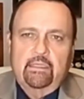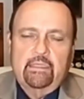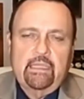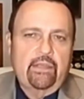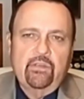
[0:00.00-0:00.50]

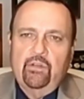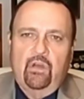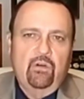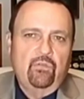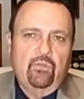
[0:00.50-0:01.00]
Now, you
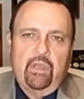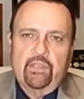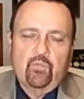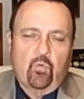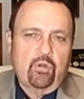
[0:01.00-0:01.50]
know,
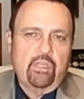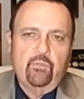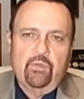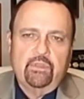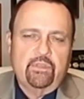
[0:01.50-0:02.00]
as
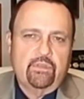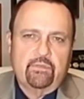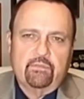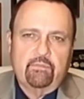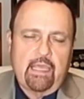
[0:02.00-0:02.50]
working with
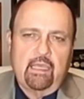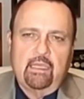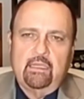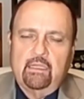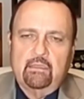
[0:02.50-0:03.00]
this
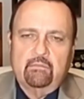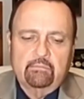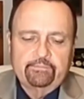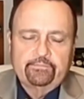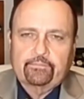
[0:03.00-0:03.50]
man and
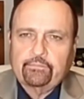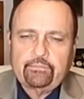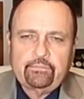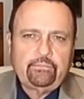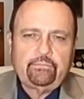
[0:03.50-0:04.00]

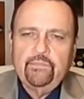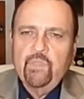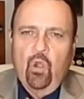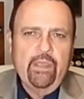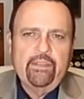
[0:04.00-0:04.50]

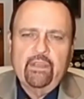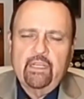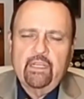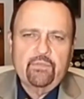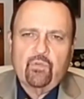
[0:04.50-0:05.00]
knowing
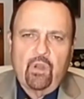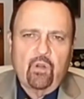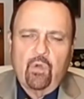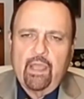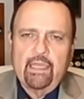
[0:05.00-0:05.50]
that he was
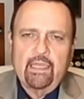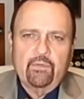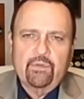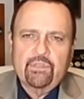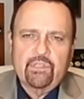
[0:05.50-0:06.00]
squared away,
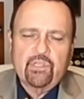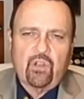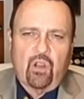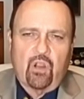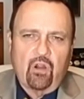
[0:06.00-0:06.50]
it was
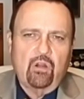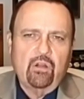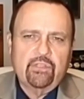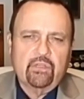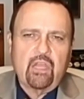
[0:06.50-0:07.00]
just
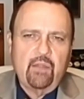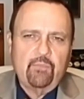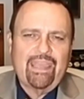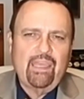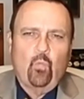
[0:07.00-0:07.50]
hard to
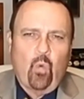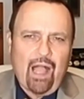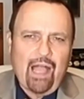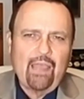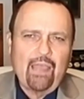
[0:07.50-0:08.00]
comprehend.
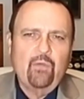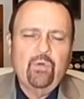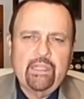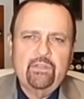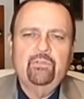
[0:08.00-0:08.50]
Why would
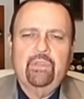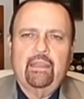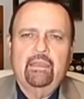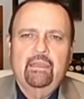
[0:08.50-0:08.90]
he do that?